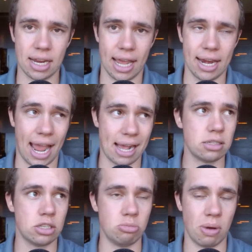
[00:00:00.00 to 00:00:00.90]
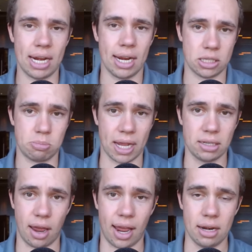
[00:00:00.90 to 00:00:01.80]
and as you might
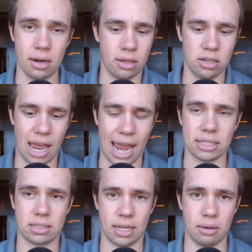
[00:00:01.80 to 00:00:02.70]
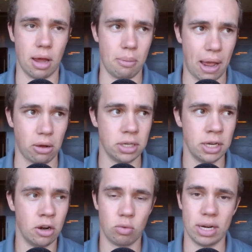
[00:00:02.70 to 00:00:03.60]
expect, I and others asked him about
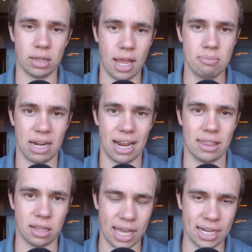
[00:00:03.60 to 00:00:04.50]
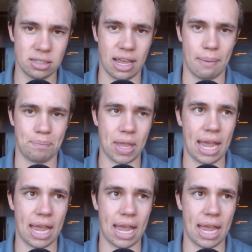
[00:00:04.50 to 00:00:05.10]
realignment and the landscape.